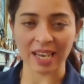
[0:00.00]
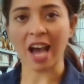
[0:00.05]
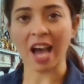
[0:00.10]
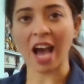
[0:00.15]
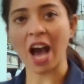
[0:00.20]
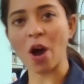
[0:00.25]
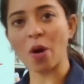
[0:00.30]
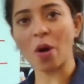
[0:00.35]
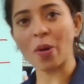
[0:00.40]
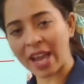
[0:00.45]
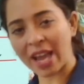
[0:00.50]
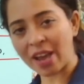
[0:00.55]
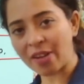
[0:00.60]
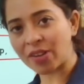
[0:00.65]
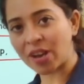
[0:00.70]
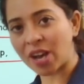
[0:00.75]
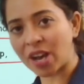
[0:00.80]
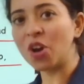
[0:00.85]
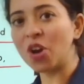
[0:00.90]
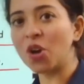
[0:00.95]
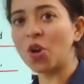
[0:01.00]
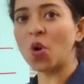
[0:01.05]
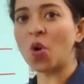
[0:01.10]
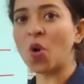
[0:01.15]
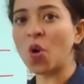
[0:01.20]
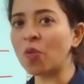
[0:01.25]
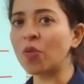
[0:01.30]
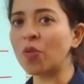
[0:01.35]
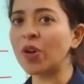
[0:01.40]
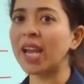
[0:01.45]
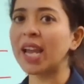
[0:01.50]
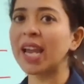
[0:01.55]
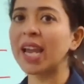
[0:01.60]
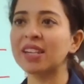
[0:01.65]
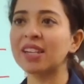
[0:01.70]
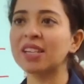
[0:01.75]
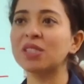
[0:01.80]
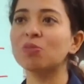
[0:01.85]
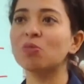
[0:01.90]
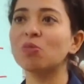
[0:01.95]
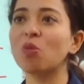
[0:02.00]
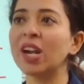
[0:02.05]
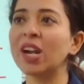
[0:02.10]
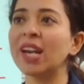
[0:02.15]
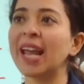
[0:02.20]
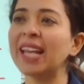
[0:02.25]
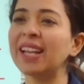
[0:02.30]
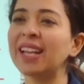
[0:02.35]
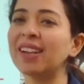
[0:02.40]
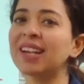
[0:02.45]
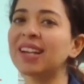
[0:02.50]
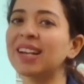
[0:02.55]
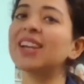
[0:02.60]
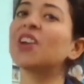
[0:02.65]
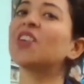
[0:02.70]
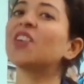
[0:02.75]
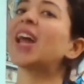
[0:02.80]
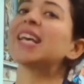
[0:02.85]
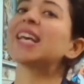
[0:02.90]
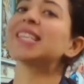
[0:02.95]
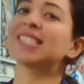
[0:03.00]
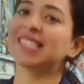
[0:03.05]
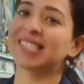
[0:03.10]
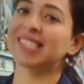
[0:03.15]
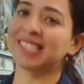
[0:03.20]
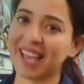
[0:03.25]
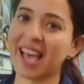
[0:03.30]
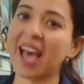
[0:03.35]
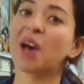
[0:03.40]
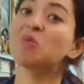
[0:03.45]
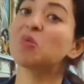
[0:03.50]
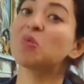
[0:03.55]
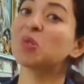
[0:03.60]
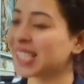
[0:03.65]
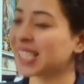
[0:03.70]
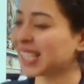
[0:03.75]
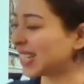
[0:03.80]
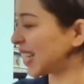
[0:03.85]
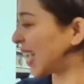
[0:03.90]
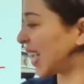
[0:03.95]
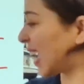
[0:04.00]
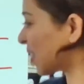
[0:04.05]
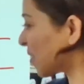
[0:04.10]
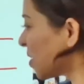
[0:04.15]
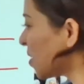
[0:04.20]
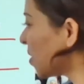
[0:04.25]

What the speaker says: However, over here it is more like little crass, I would say that.